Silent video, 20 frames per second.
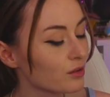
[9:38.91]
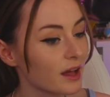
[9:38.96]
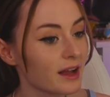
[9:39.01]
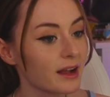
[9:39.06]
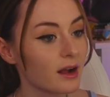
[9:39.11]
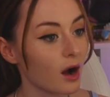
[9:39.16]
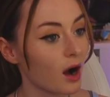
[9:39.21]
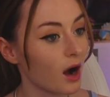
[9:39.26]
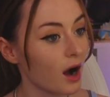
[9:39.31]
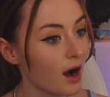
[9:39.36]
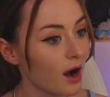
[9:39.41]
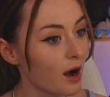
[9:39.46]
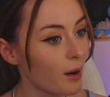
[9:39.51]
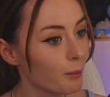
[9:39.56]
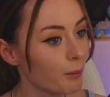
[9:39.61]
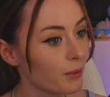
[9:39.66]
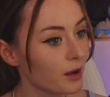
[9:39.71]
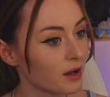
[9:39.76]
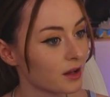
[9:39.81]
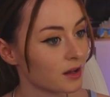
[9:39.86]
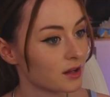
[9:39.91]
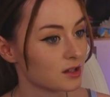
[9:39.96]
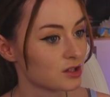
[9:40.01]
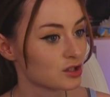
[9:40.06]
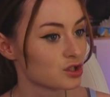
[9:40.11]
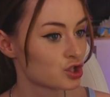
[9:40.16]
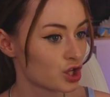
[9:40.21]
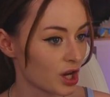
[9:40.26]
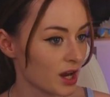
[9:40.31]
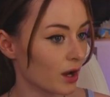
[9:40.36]
Like,
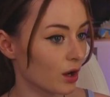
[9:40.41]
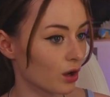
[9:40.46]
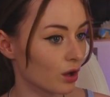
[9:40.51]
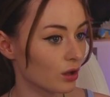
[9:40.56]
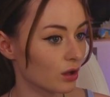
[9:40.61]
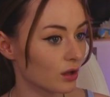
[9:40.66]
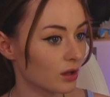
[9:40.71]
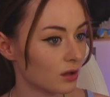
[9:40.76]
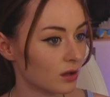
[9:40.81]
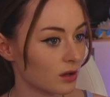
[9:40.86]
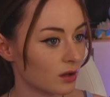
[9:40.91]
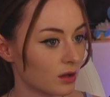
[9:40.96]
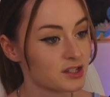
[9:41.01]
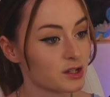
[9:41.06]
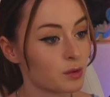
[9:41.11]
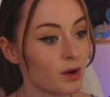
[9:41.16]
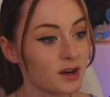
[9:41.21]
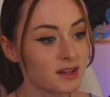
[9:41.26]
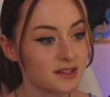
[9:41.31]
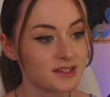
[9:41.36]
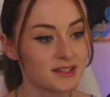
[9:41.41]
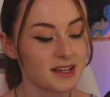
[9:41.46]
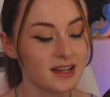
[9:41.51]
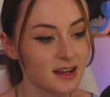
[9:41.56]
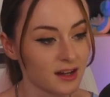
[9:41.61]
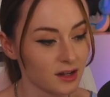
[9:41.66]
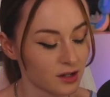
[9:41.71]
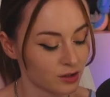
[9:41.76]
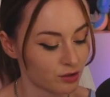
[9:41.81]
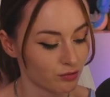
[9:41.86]
chill. Do you want to see
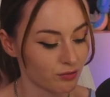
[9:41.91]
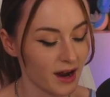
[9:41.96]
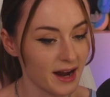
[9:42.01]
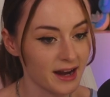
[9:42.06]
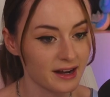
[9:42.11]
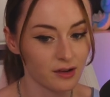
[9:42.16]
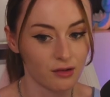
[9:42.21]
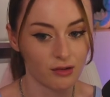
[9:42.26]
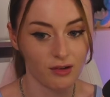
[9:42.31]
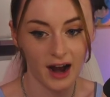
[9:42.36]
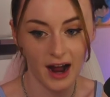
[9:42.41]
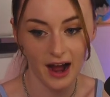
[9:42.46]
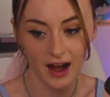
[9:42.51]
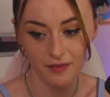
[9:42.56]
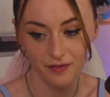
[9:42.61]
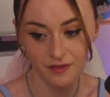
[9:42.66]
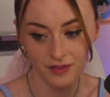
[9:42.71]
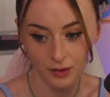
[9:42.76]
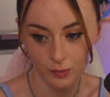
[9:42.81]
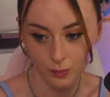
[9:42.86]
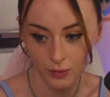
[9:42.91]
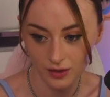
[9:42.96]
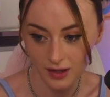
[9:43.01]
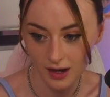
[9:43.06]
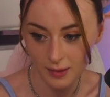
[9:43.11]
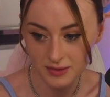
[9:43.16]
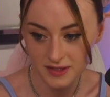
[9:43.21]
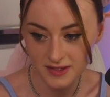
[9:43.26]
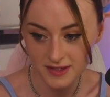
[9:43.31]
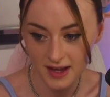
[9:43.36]
a great graph that will
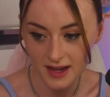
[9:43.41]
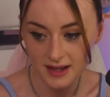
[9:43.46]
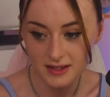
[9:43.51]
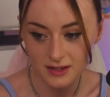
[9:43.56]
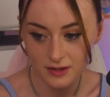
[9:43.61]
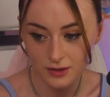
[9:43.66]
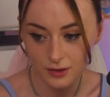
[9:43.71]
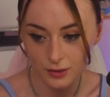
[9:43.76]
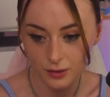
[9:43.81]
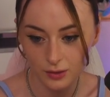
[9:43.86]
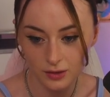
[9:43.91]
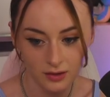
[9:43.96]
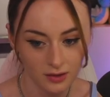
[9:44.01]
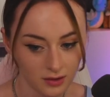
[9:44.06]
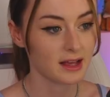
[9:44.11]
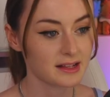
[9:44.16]
upset you?